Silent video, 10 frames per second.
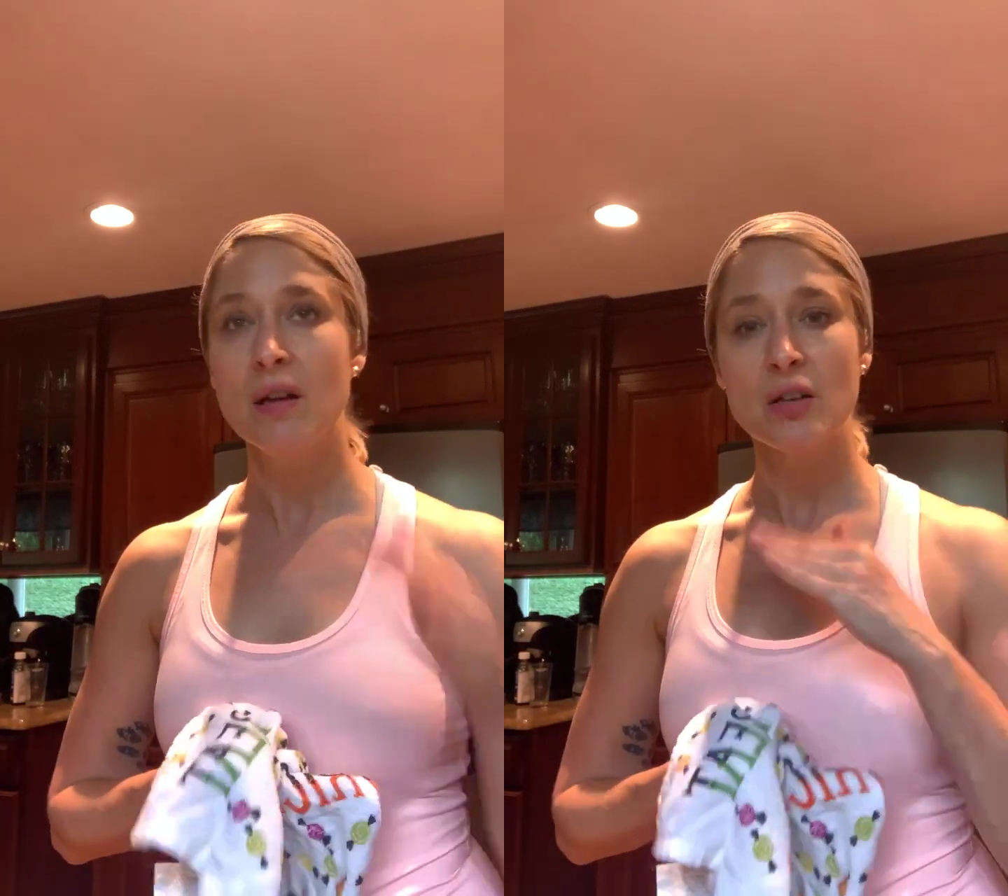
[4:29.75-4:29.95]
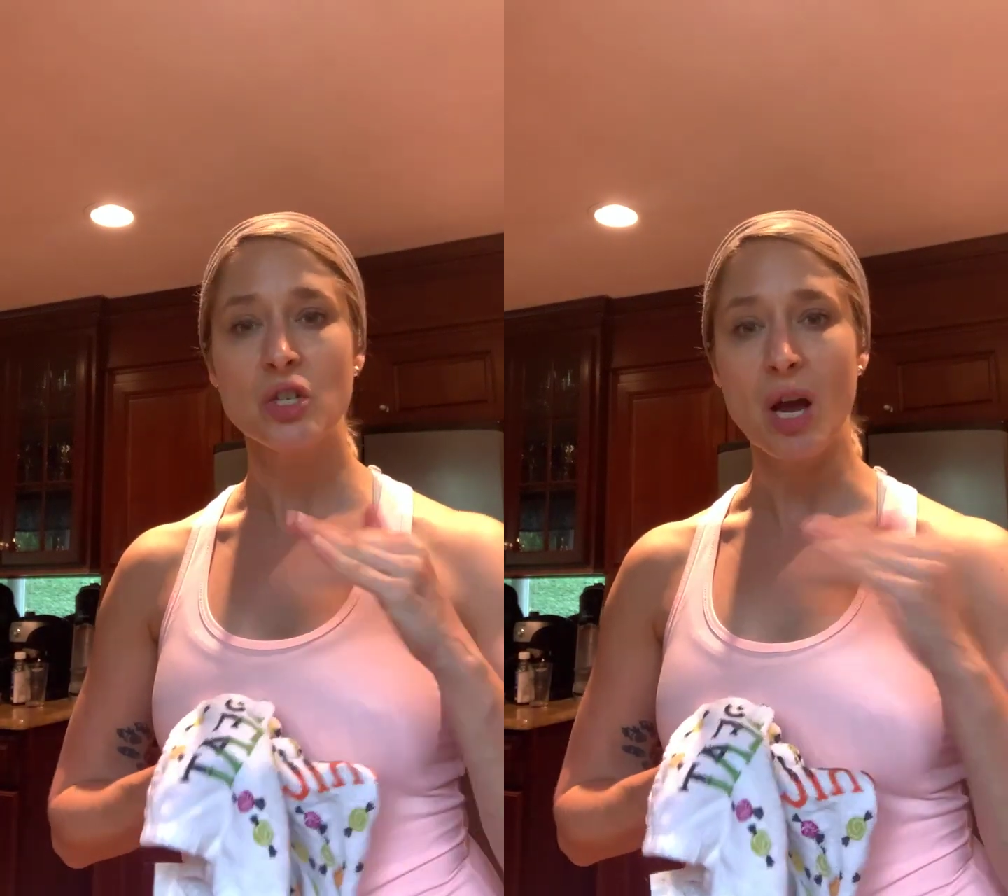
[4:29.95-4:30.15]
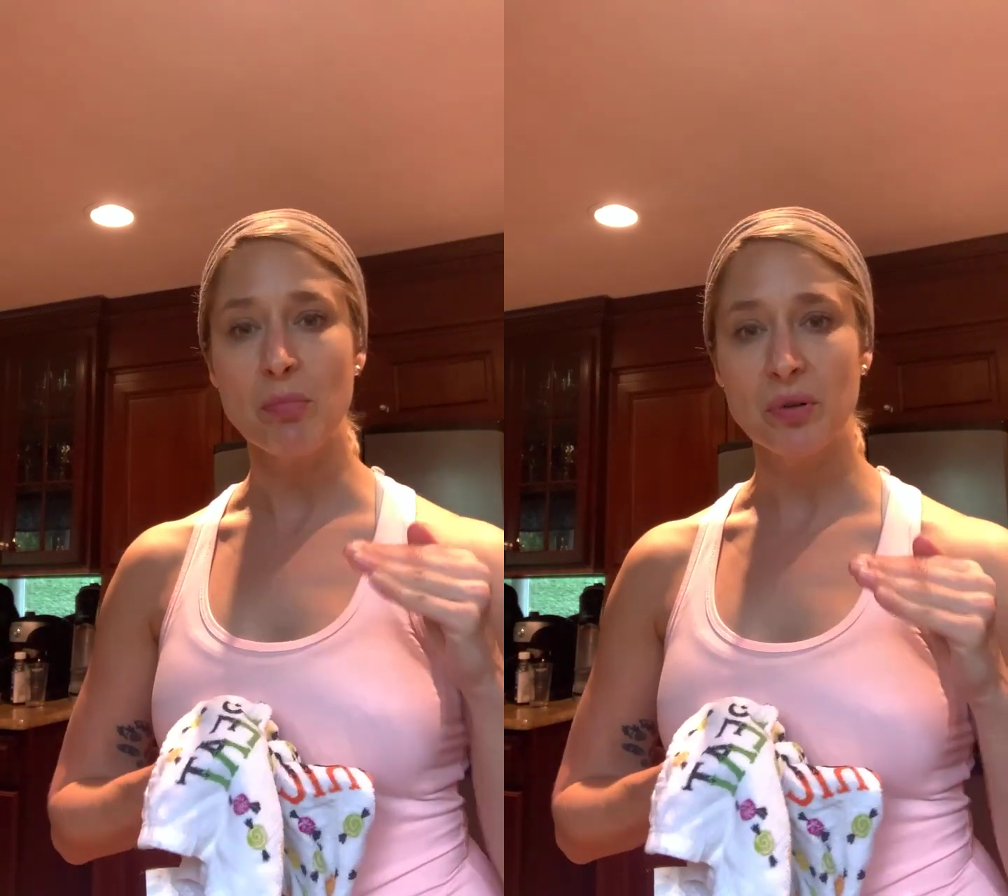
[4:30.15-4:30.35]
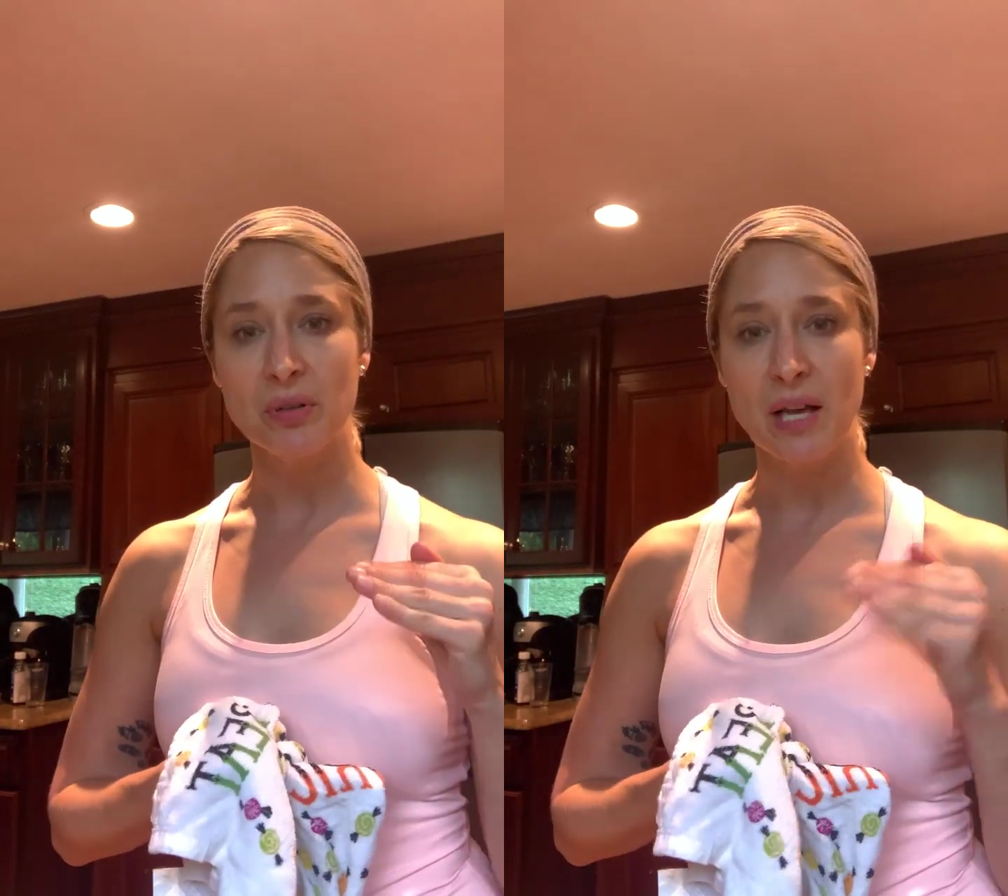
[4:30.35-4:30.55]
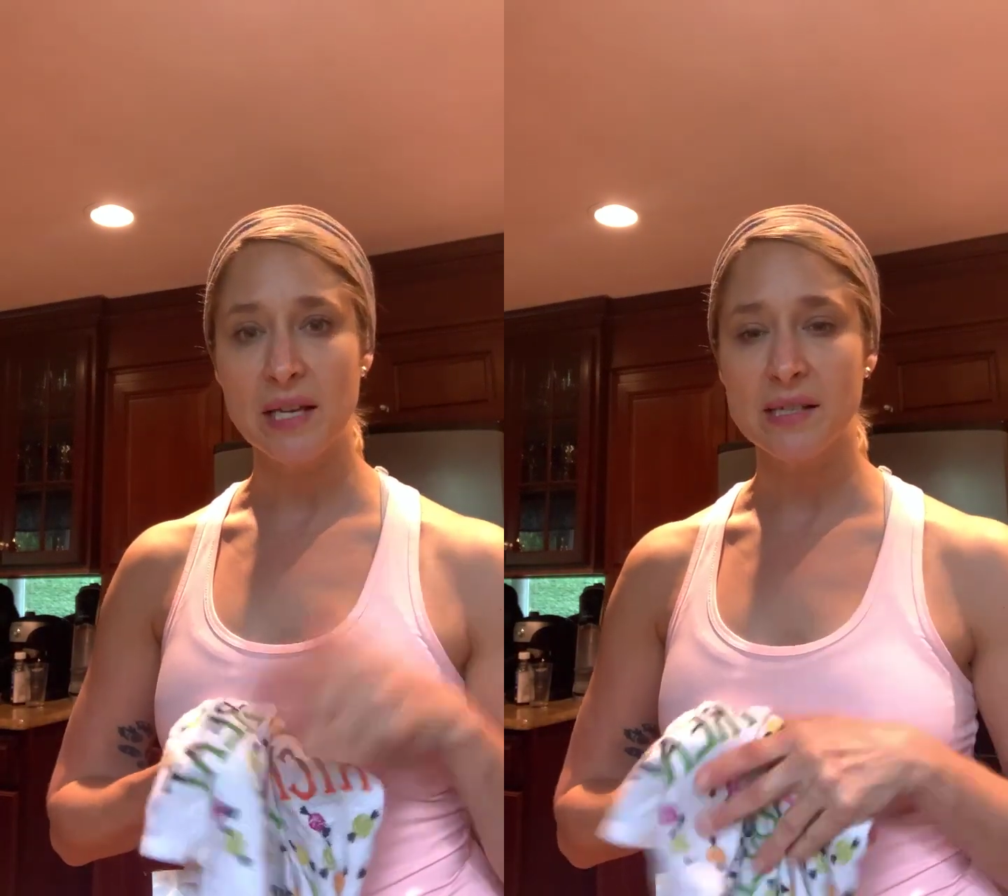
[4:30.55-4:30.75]
chop real
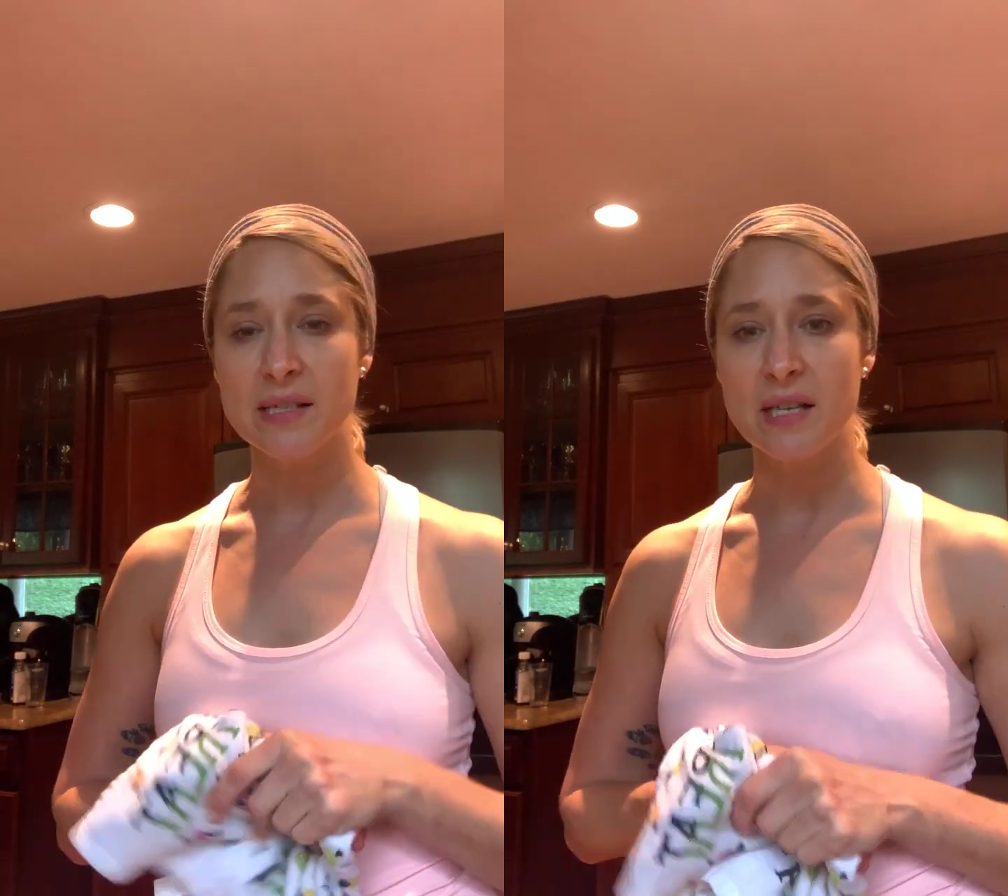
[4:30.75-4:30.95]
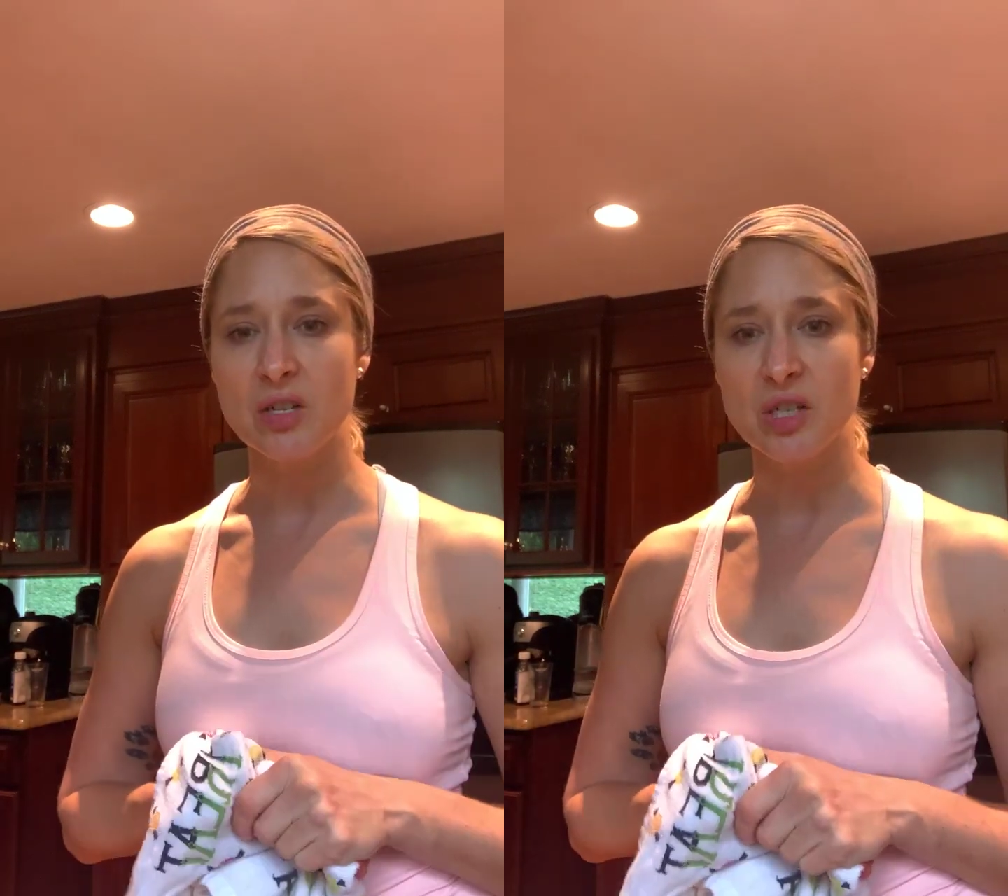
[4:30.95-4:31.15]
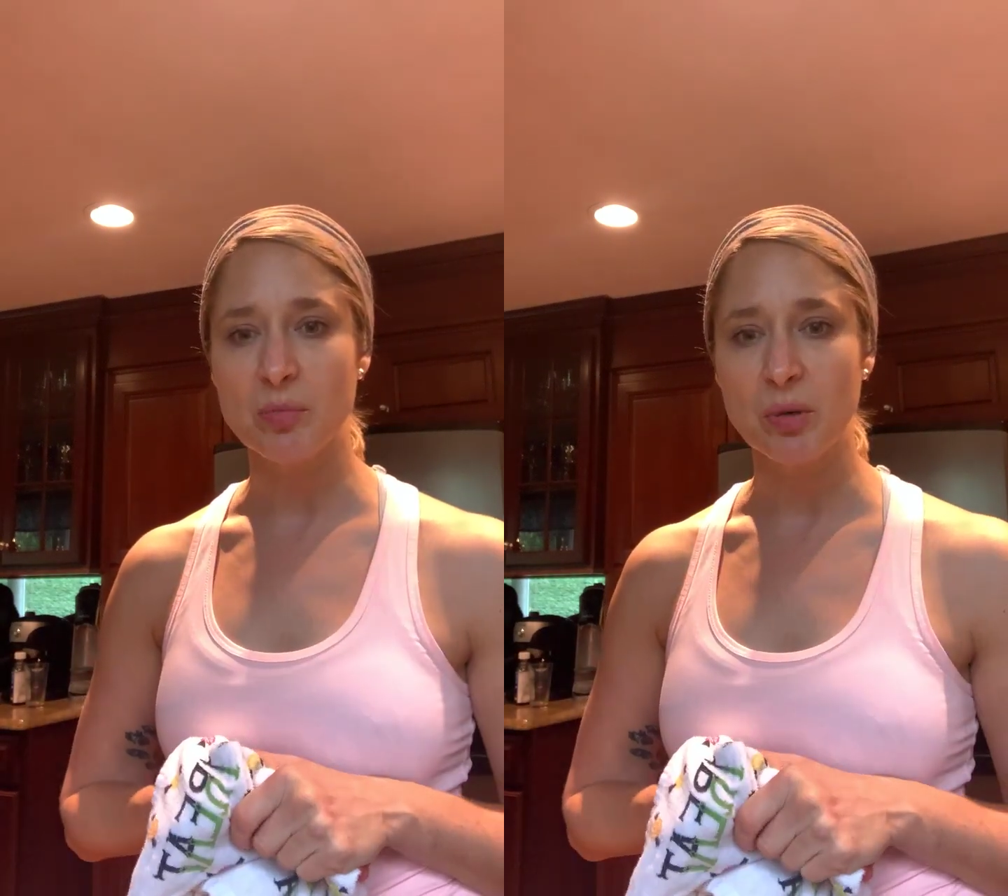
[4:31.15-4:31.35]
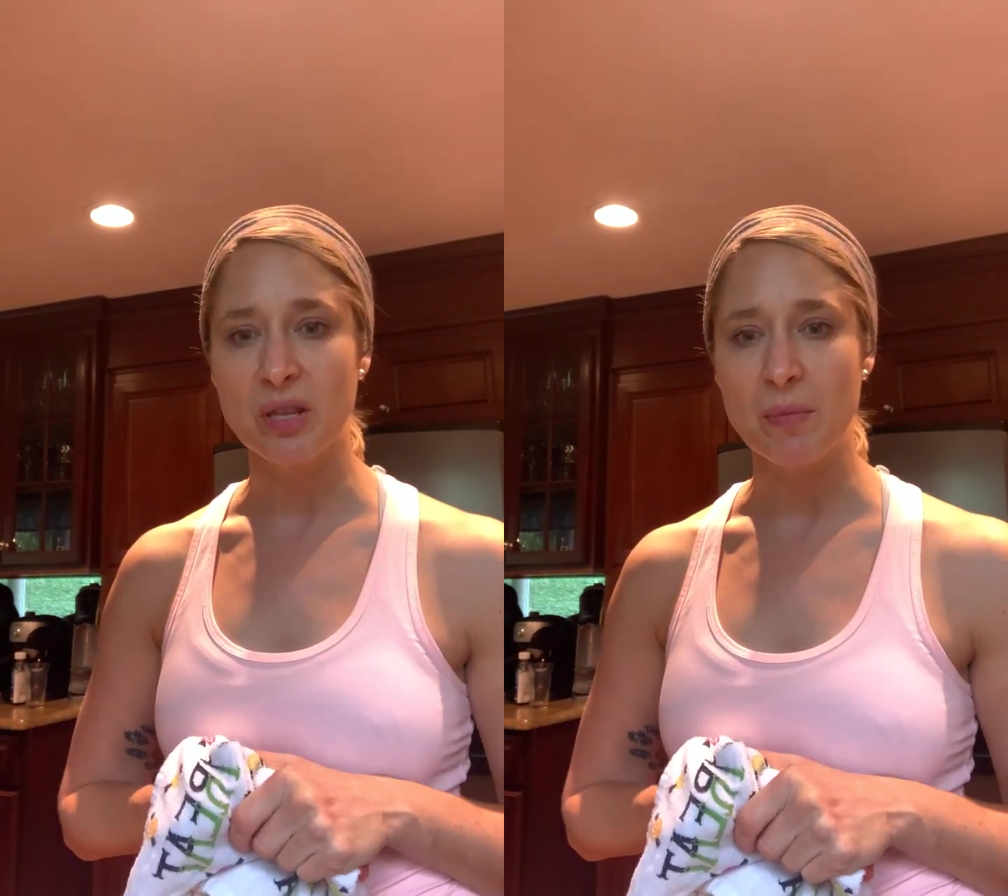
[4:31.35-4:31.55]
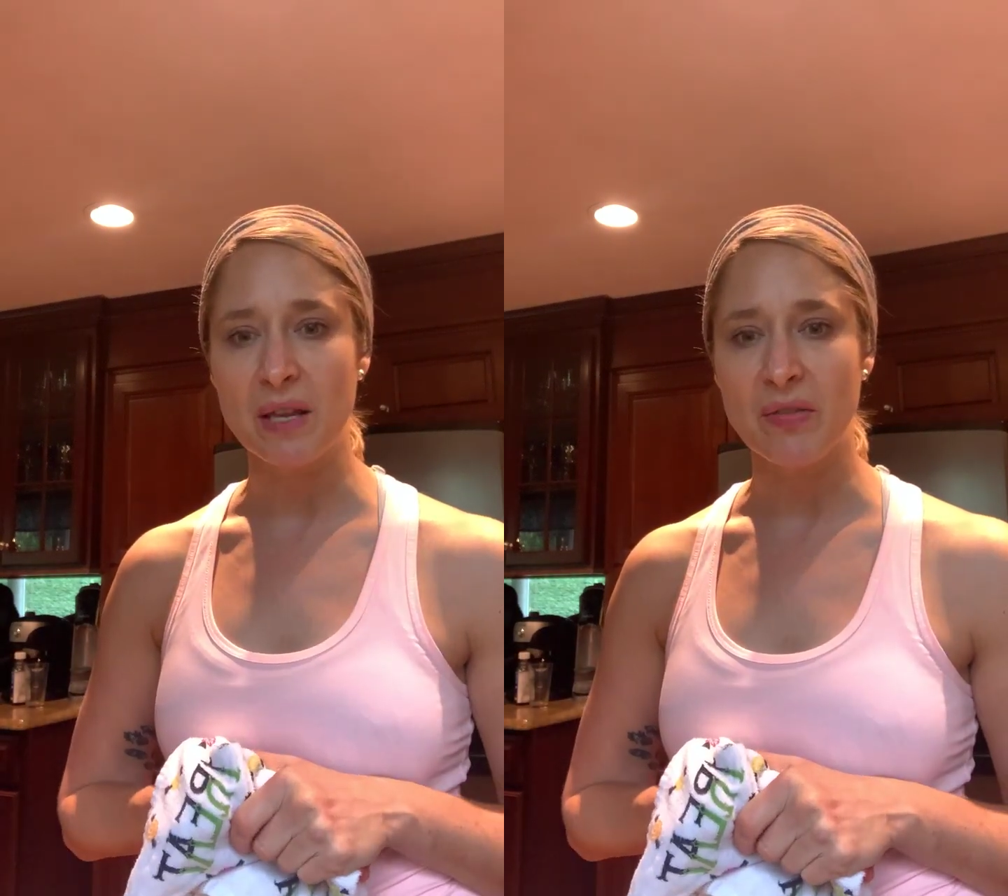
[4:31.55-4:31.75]
nice, and just put them in